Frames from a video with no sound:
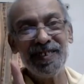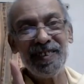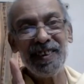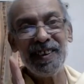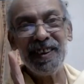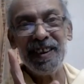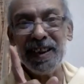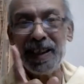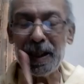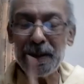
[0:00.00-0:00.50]

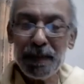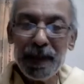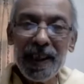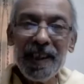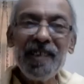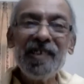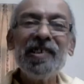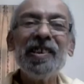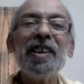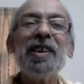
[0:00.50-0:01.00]
He
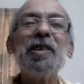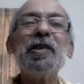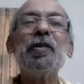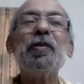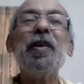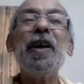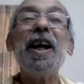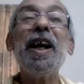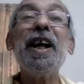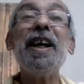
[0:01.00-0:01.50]
remains
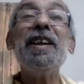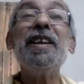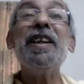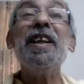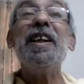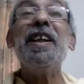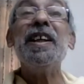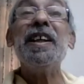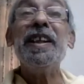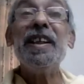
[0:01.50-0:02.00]
satisfied
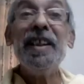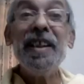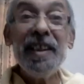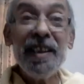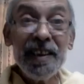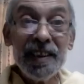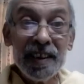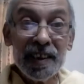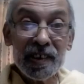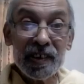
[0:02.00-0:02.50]

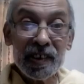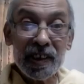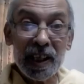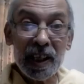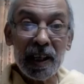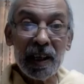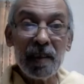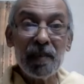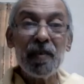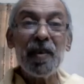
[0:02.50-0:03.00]
in the
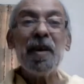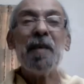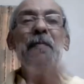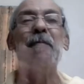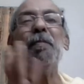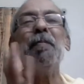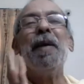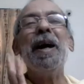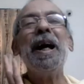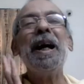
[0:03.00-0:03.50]
self
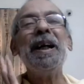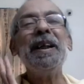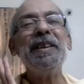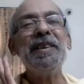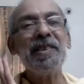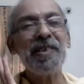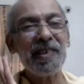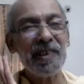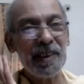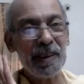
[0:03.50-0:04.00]
by the
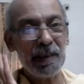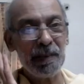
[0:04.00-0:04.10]
self.